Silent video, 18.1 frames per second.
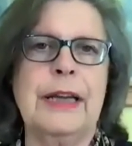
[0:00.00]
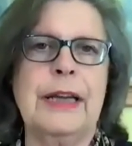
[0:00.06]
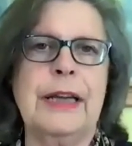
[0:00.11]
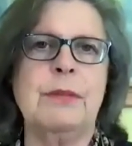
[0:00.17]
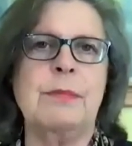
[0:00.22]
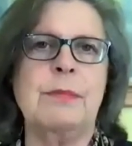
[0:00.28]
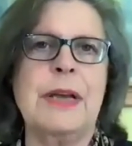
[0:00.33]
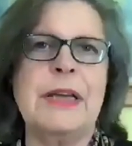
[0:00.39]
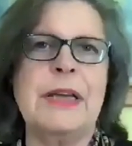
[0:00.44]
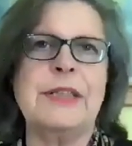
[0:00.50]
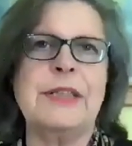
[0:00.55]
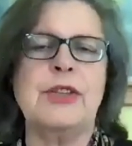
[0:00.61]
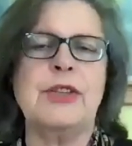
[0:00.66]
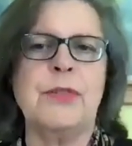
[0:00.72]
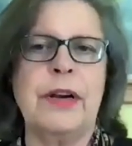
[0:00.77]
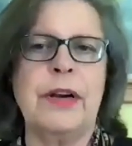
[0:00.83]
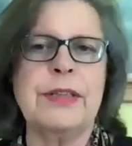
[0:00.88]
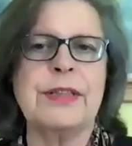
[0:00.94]
and getting the
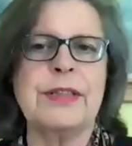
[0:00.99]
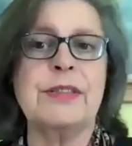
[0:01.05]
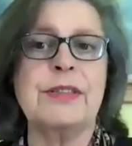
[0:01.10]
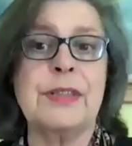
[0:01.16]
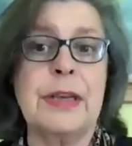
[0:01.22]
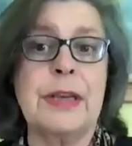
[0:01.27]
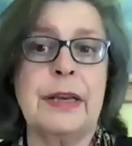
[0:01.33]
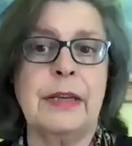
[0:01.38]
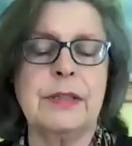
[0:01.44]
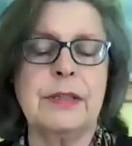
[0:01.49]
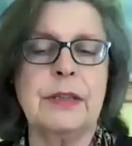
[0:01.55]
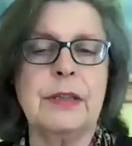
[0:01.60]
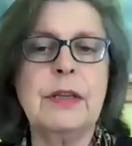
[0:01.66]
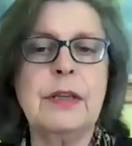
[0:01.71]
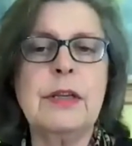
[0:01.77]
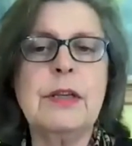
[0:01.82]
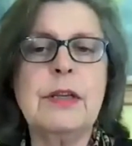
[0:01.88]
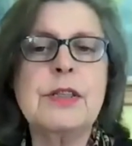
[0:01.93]
message very succinct.